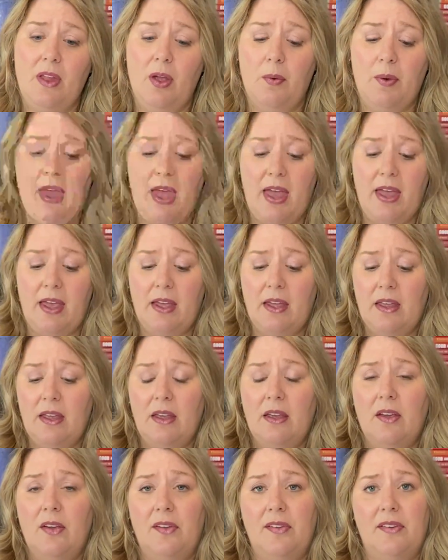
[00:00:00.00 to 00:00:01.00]
Okay,
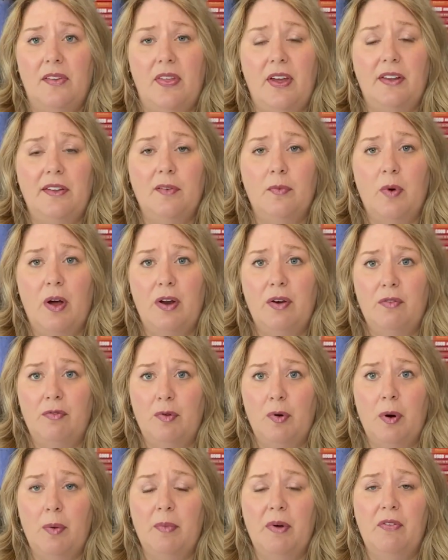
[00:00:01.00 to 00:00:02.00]
so that's one
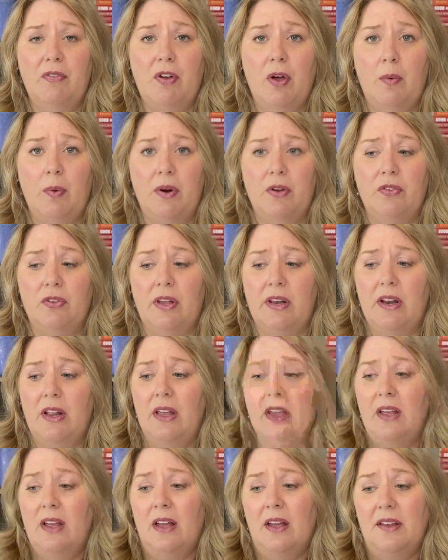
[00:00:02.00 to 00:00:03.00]
form of coercion.
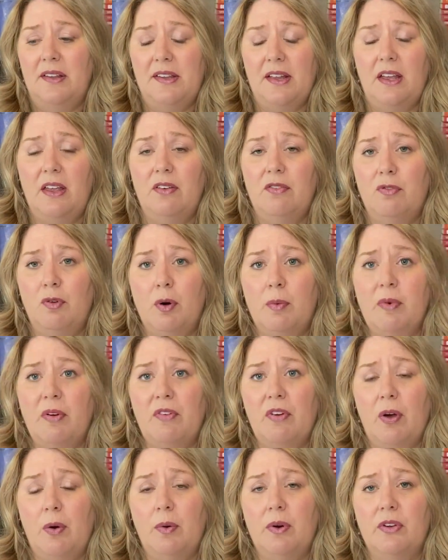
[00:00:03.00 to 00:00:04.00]
A second form of
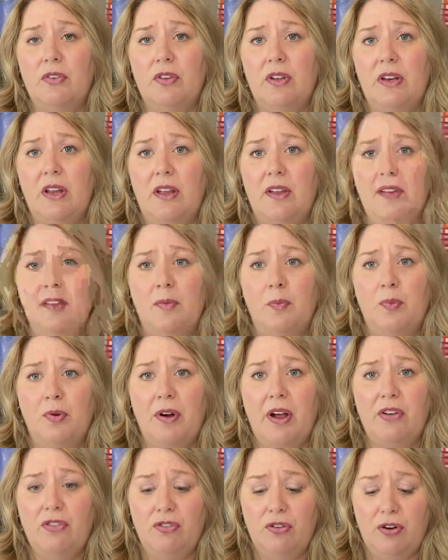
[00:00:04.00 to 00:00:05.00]
coercion is
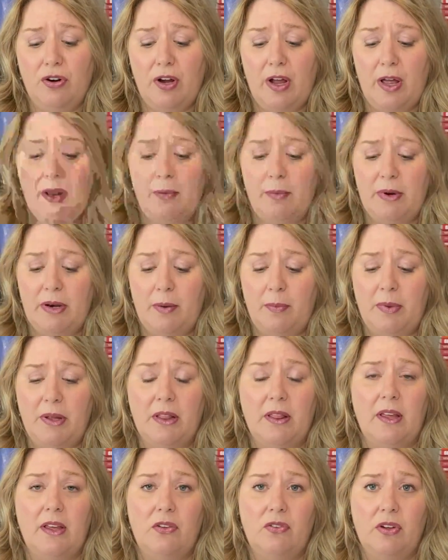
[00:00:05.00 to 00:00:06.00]
pressure and
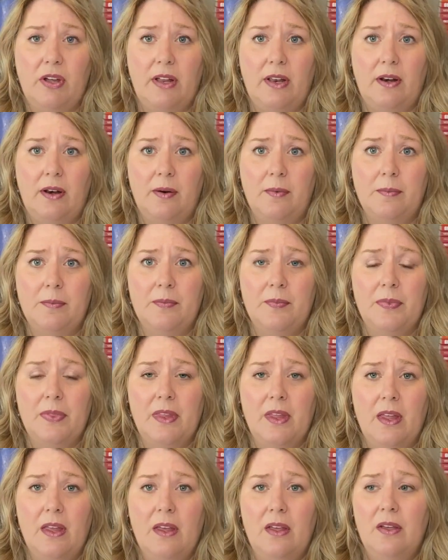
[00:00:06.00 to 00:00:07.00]
manipulation.
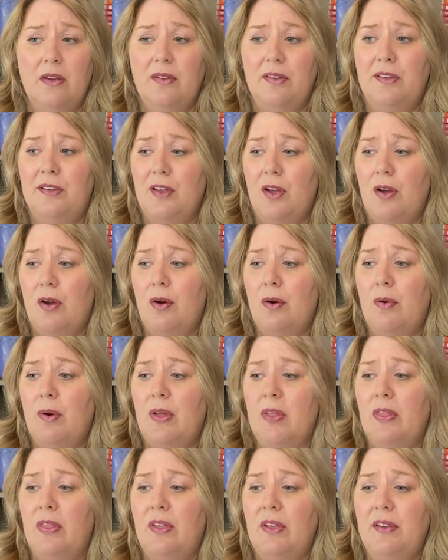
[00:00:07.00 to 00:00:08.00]
So
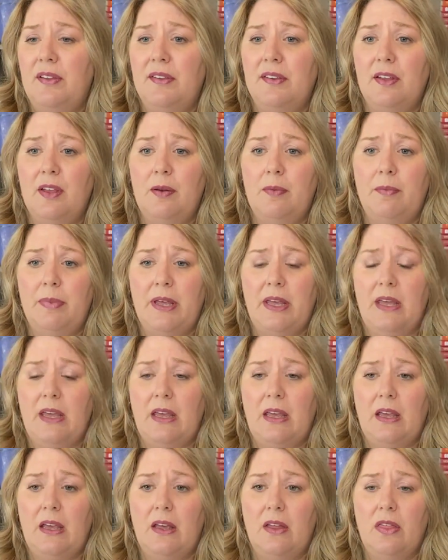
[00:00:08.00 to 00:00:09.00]
this can
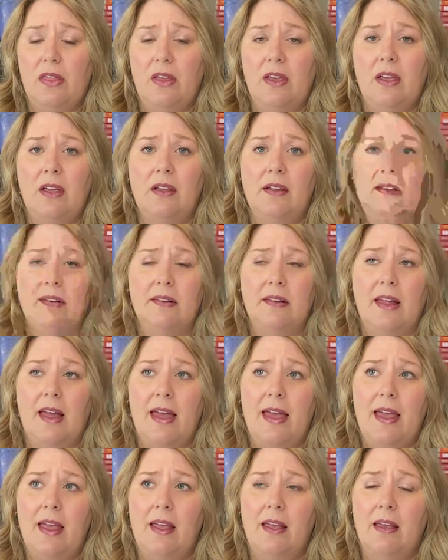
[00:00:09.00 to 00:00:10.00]
be things
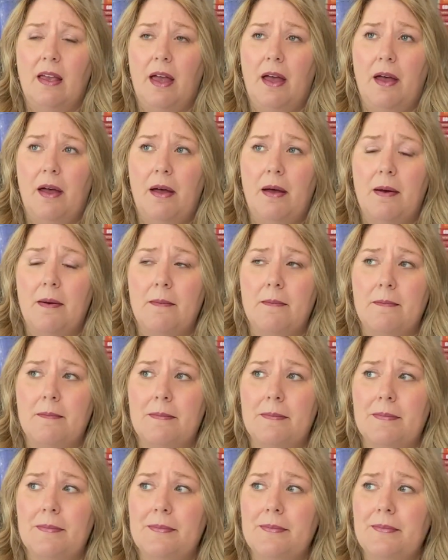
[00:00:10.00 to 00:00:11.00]
like,
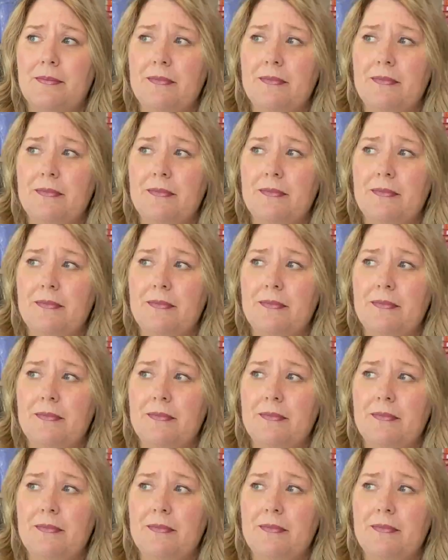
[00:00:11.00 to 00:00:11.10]
I'm